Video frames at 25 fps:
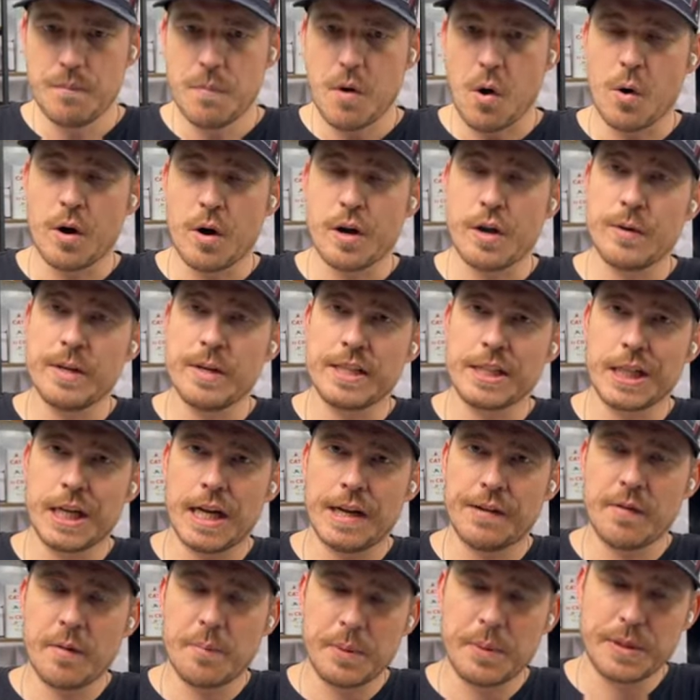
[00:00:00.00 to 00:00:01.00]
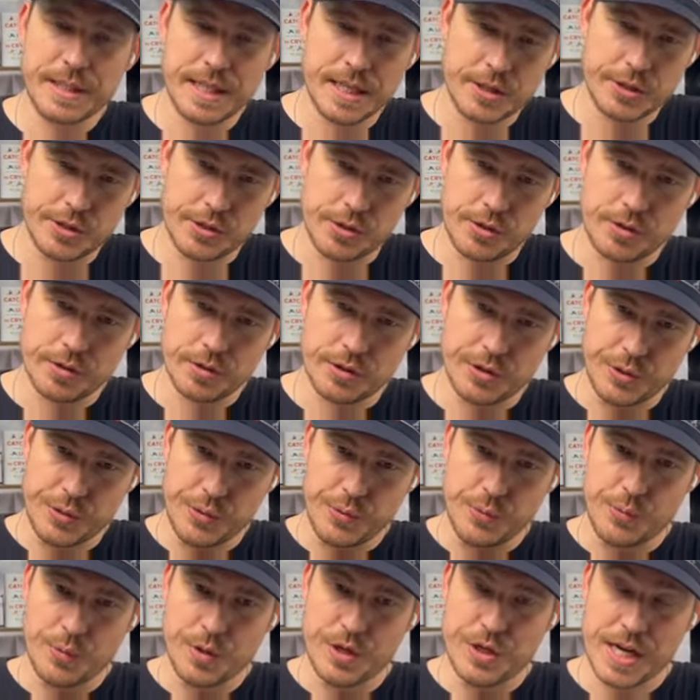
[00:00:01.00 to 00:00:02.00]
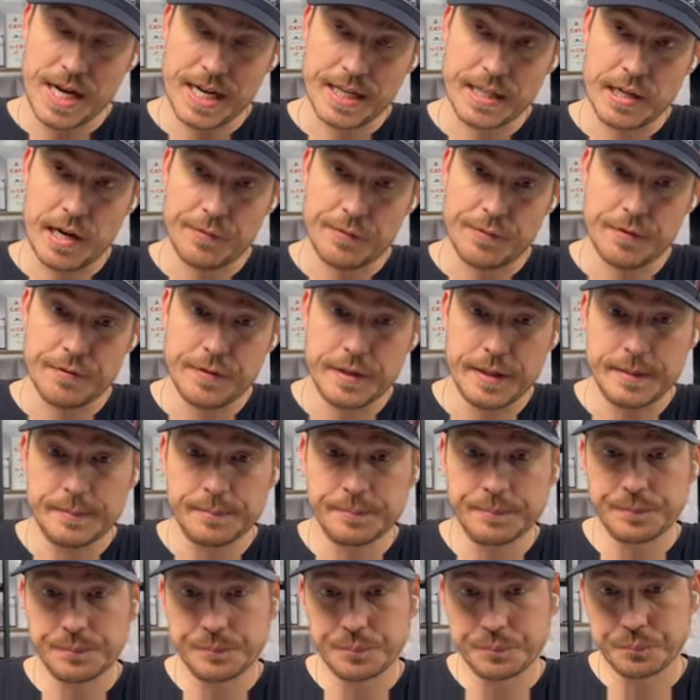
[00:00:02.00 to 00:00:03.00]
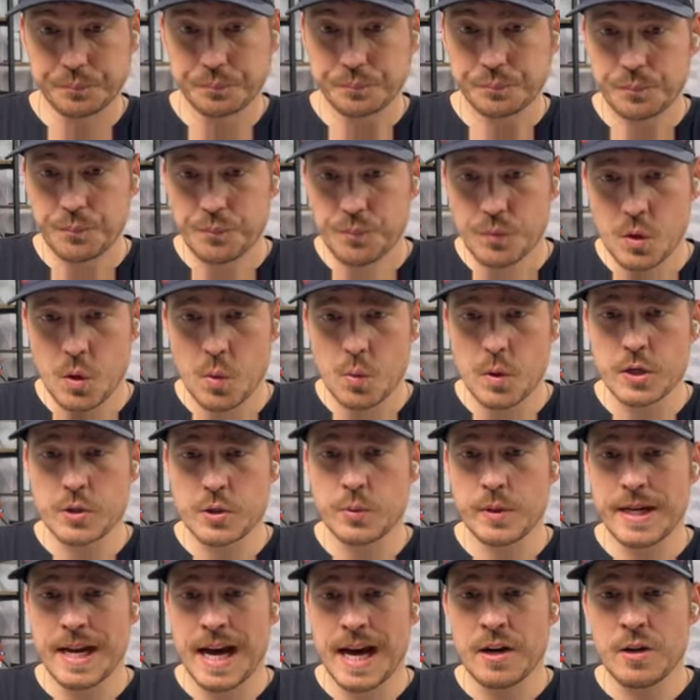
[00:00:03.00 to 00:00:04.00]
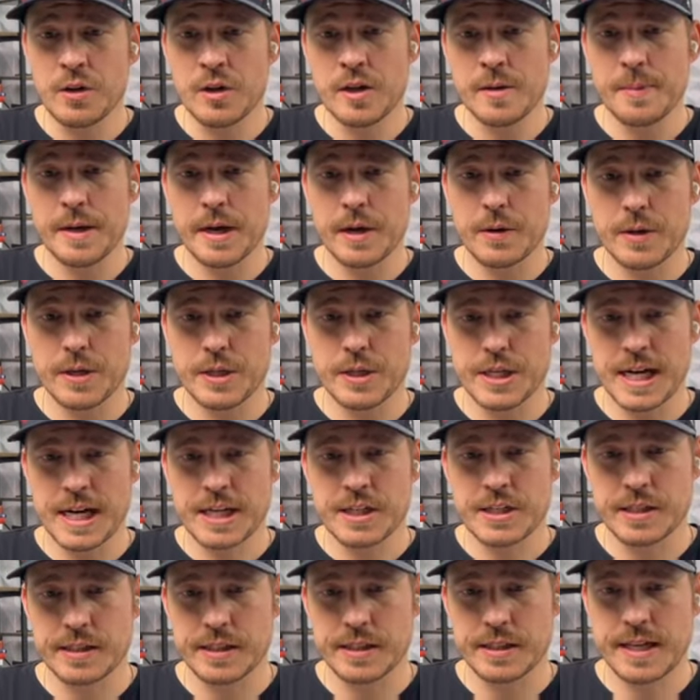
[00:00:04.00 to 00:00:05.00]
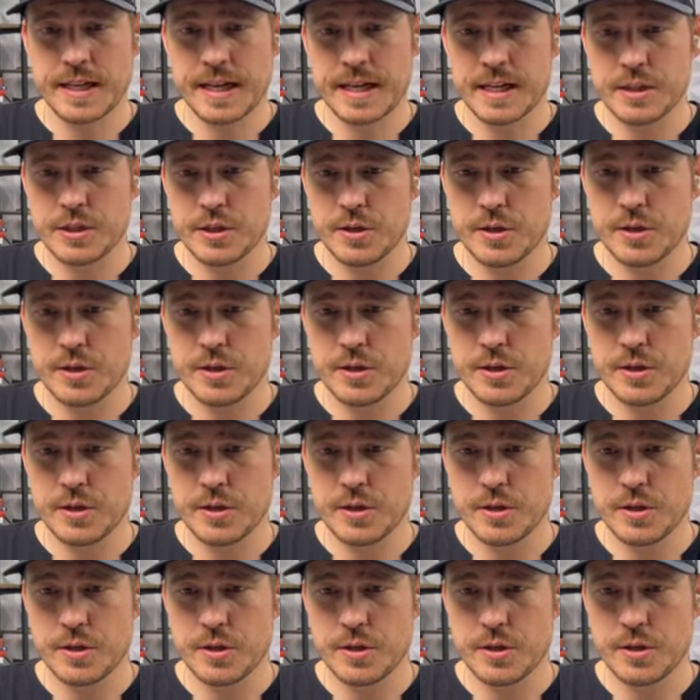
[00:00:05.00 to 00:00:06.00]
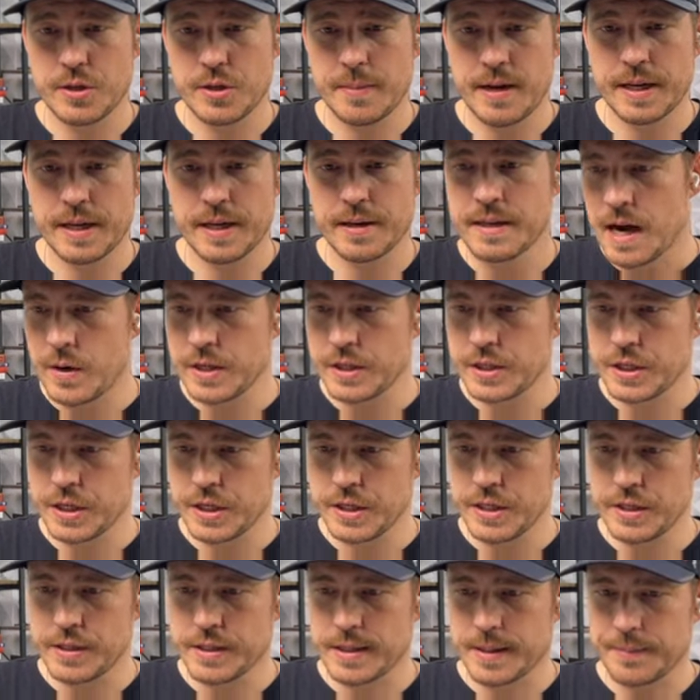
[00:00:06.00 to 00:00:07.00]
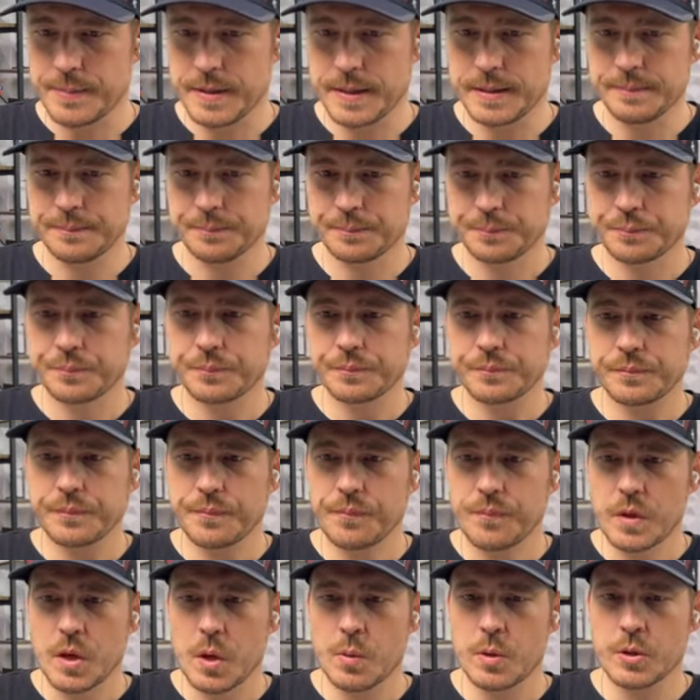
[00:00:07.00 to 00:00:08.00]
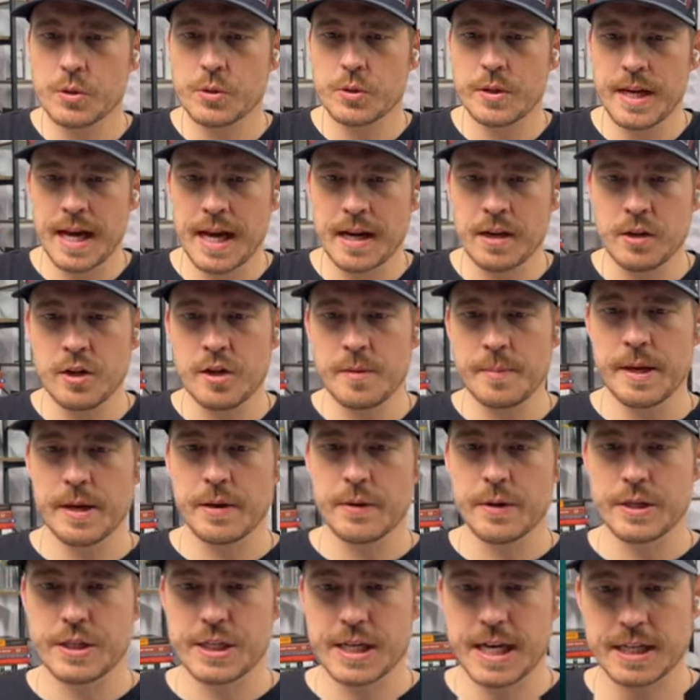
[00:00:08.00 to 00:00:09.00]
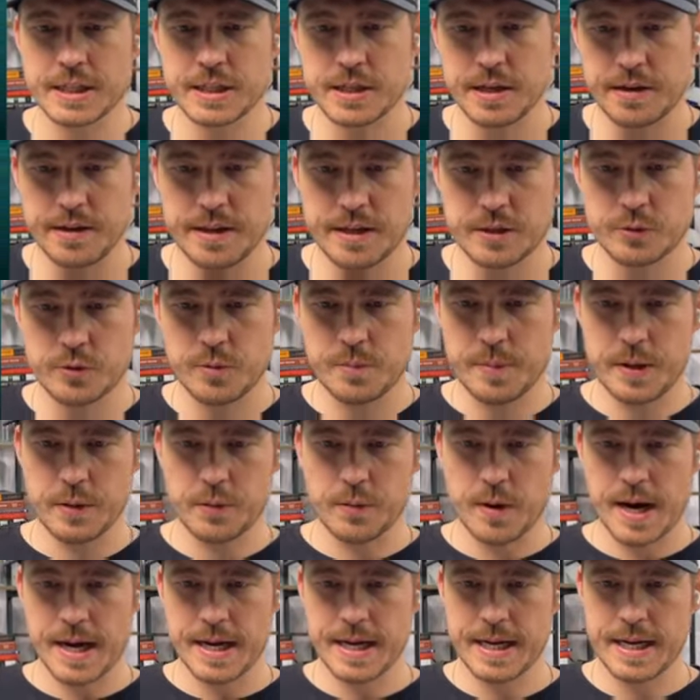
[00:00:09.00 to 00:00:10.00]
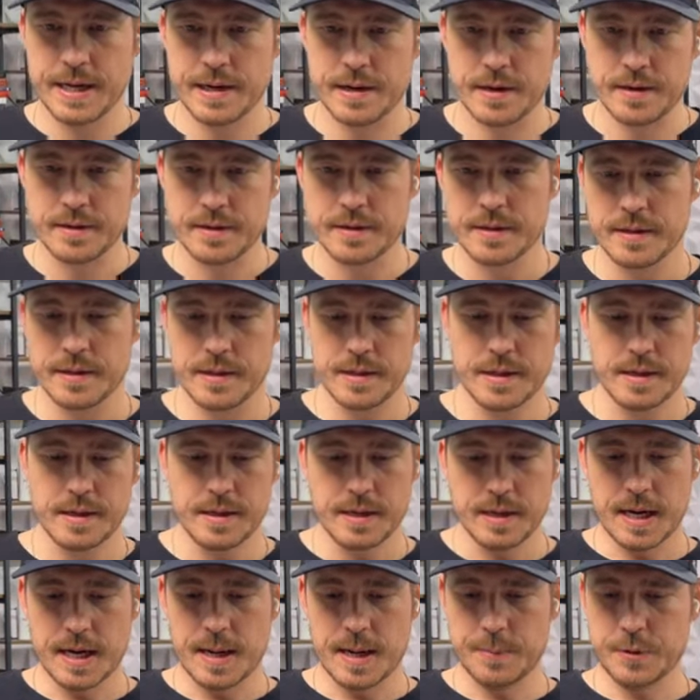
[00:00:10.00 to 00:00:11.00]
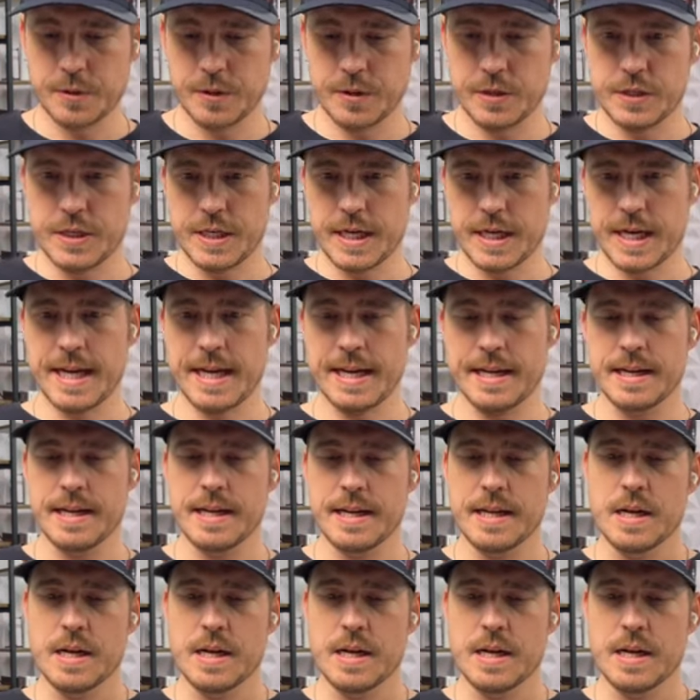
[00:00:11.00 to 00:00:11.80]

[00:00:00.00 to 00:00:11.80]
Or do we still have a potential to reject off of it? Which would not only be a rejection, let's kind of zoom out here. I want to show you something, which would not only be a rejection, this would be right here, option J.